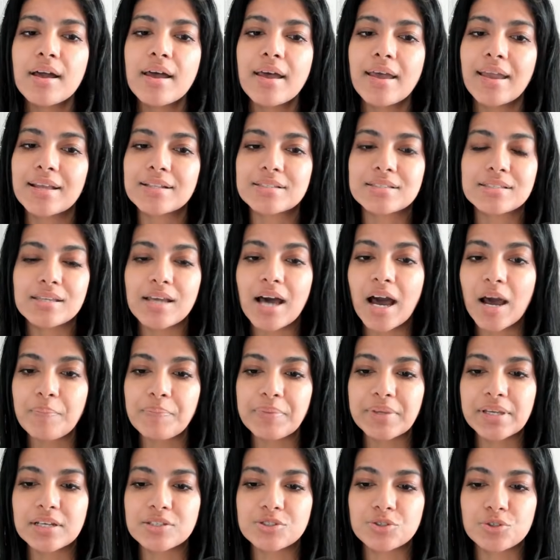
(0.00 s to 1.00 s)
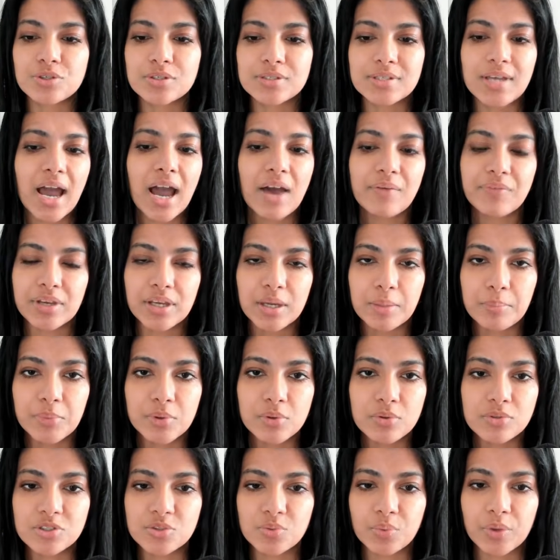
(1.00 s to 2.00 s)
It's not because you're just having a
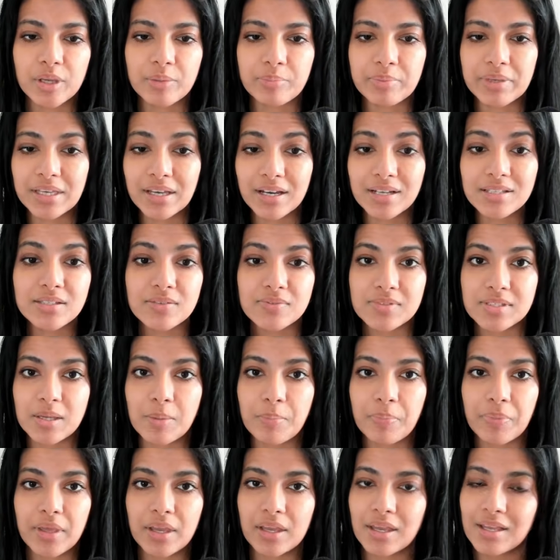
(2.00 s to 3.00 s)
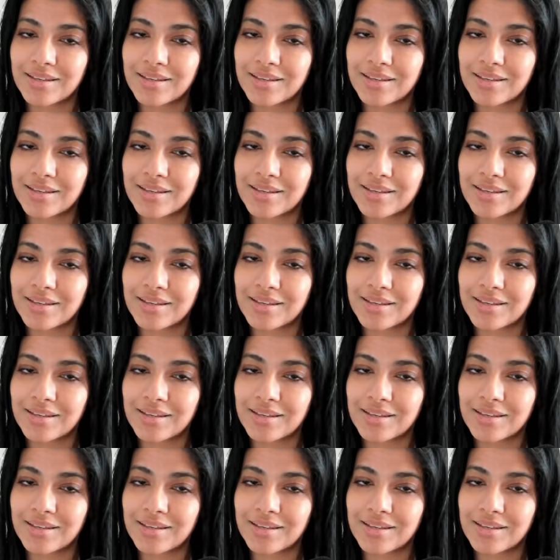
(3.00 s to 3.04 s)
mood swing because of something.